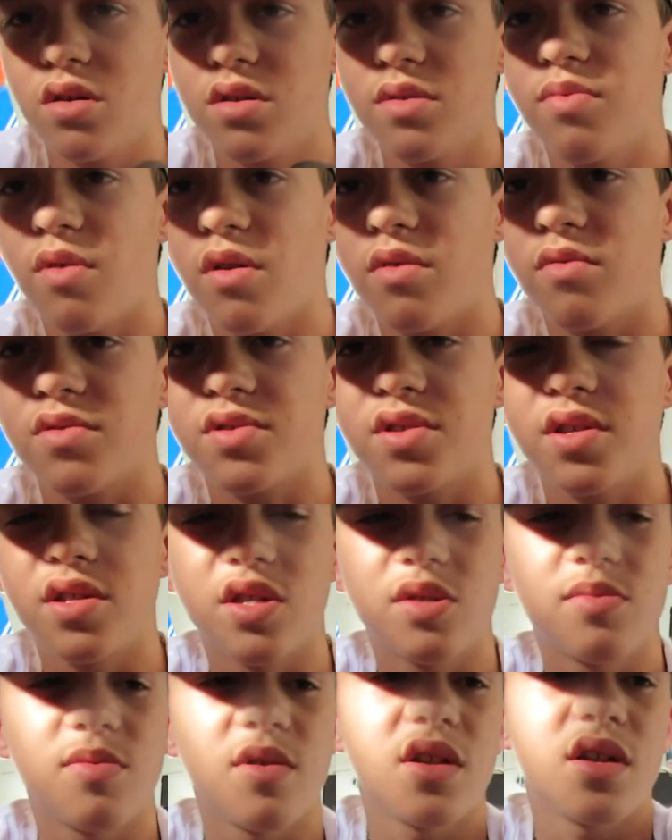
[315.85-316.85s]
he probably won't see
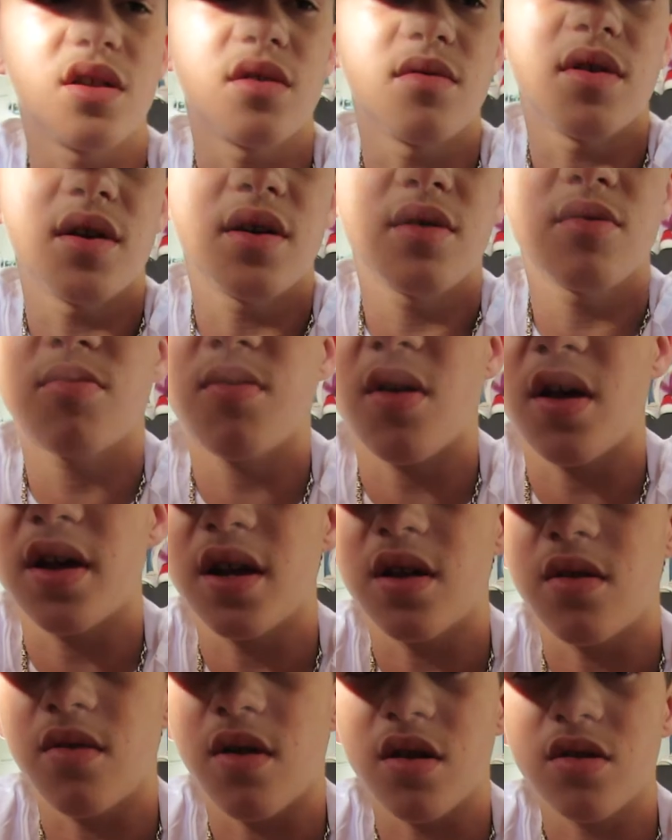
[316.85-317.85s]
this, but anyway, it'll probably
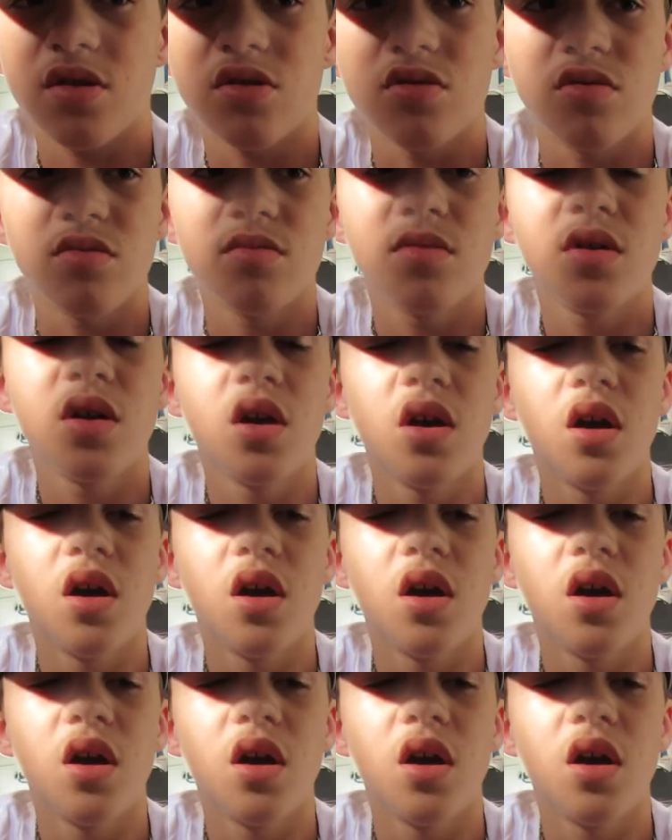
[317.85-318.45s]
get around to him.